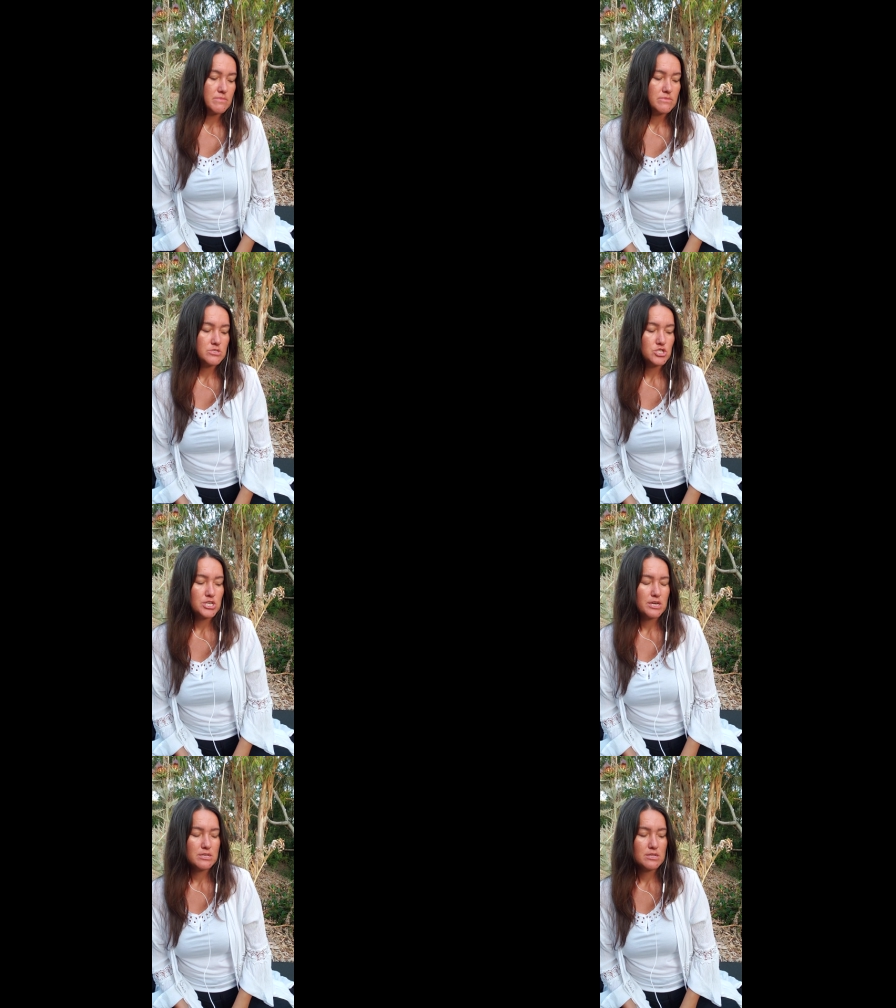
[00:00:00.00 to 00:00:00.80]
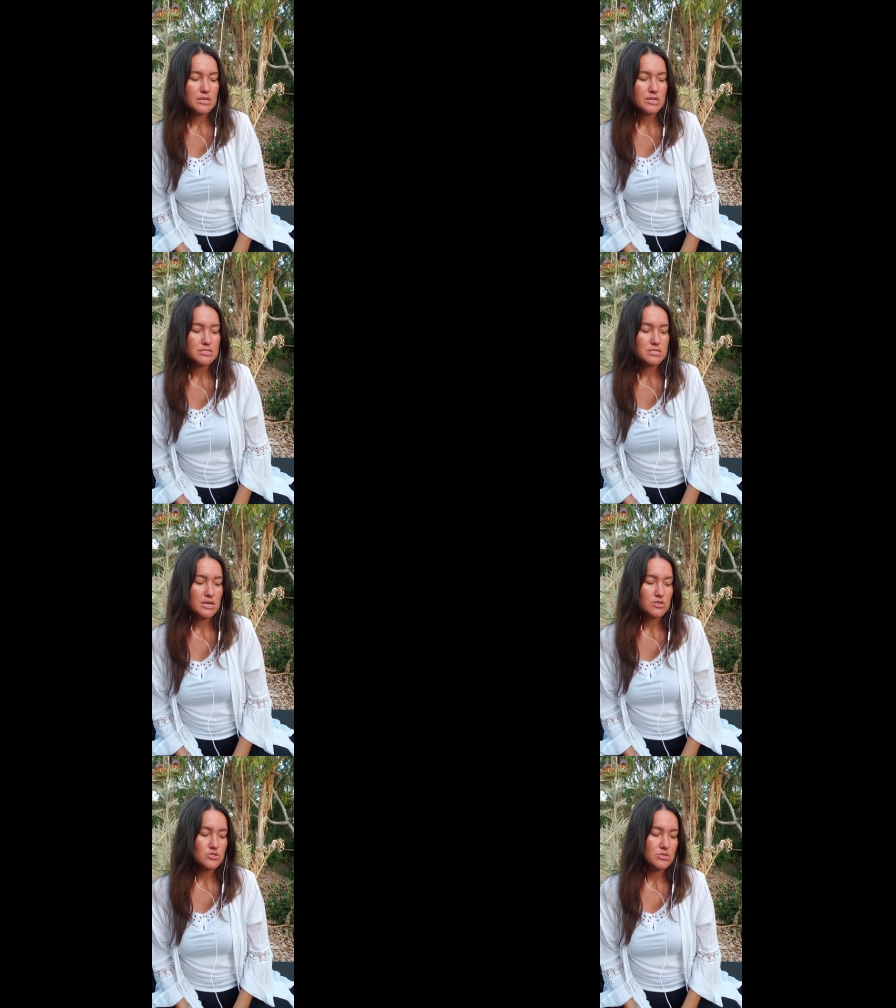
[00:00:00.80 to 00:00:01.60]
the channeling is
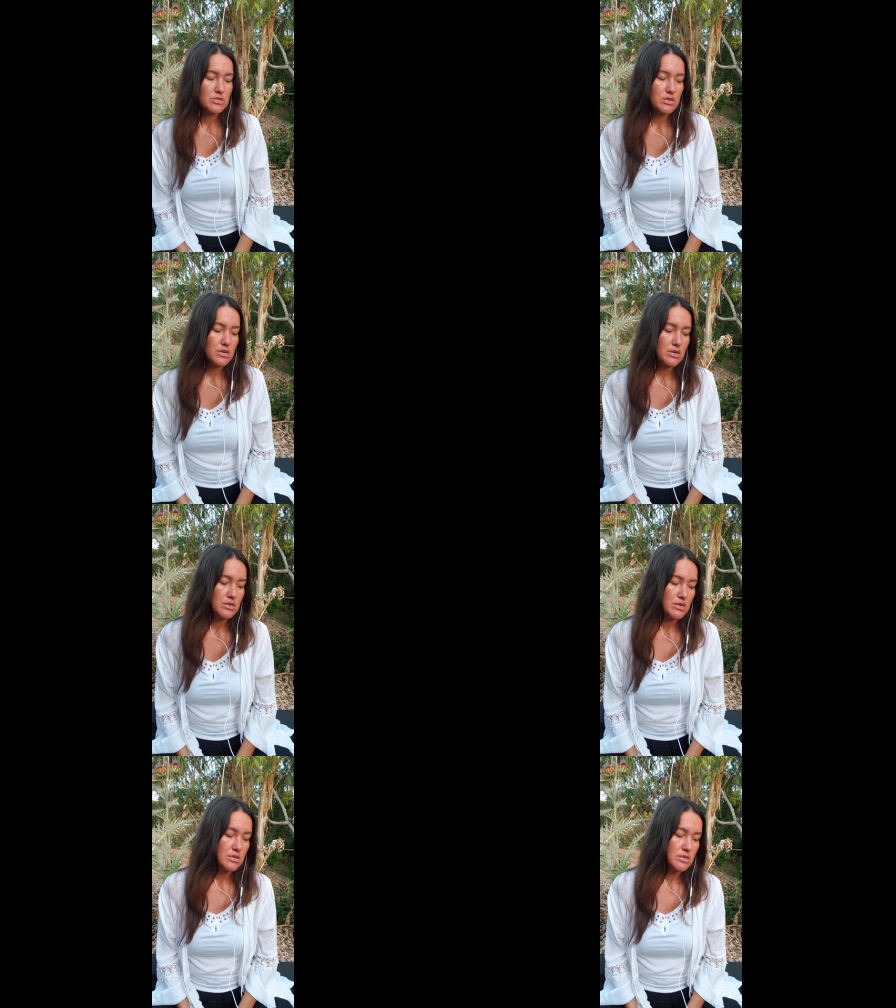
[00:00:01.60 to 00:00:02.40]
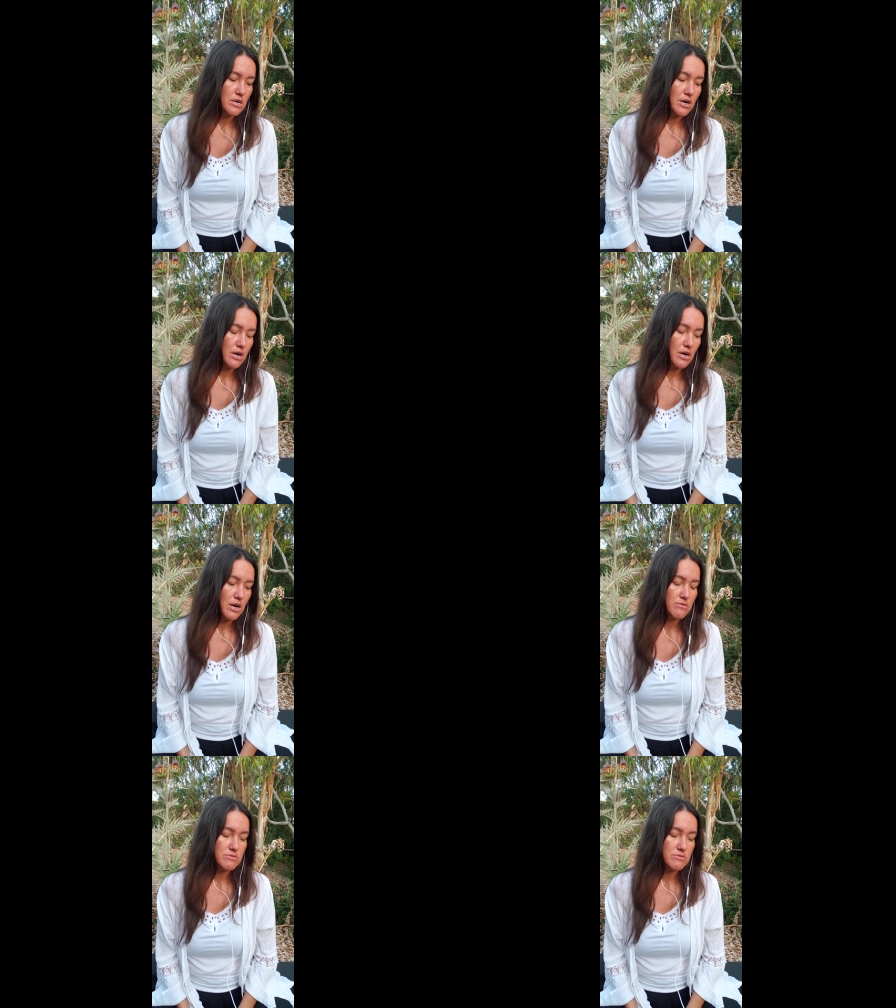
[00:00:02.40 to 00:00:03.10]
actually I